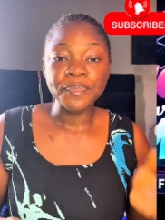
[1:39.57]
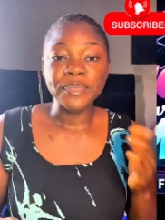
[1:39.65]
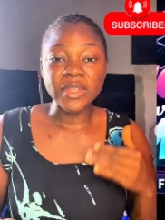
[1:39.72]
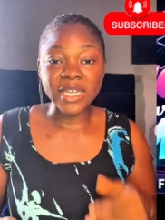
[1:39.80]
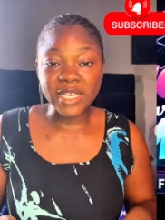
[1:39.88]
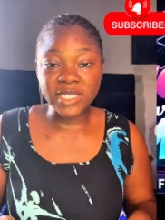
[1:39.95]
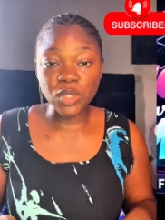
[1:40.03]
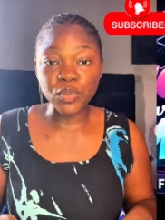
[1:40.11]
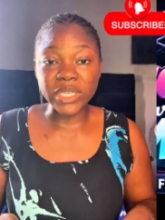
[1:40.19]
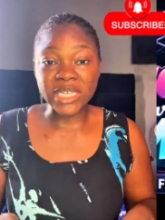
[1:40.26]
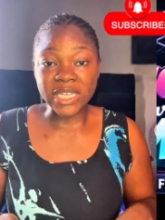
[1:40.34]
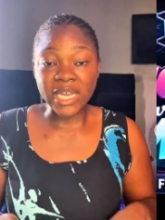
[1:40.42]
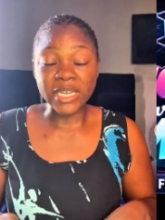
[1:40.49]
The next thing we
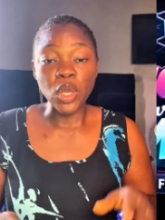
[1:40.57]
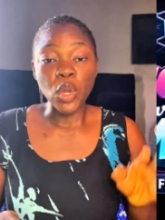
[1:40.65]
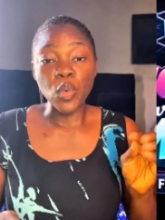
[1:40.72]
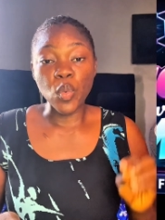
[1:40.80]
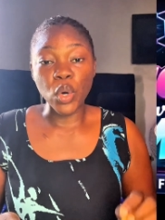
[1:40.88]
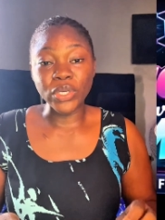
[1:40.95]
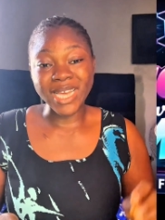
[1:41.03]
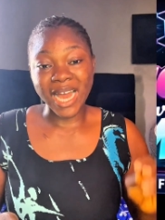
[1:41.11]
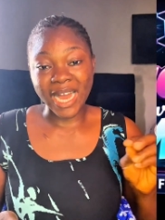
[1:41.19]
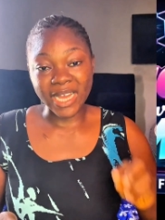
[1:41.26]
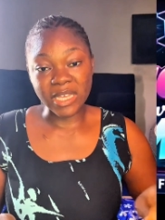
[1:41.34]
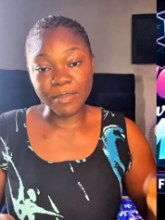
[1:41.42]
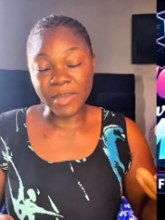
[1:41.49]
needed was our
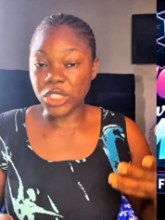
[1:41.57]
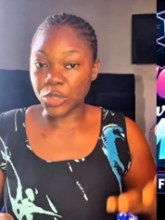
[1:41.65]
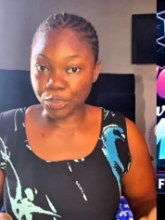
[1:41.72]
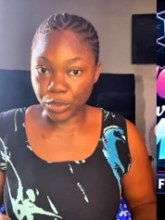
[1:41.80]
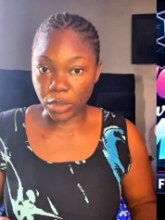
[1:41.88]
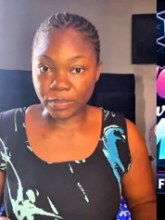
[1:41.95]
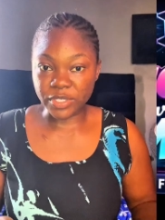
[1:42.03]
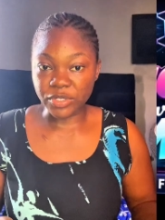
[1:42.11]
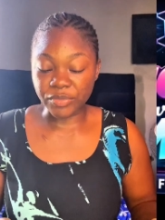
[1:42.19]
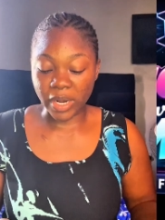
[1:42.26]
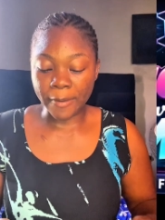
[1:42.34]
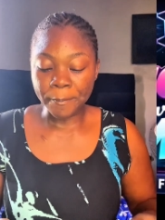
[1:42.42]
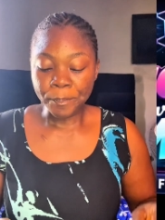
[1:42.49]
image prompt,
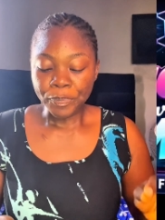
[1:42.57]
right?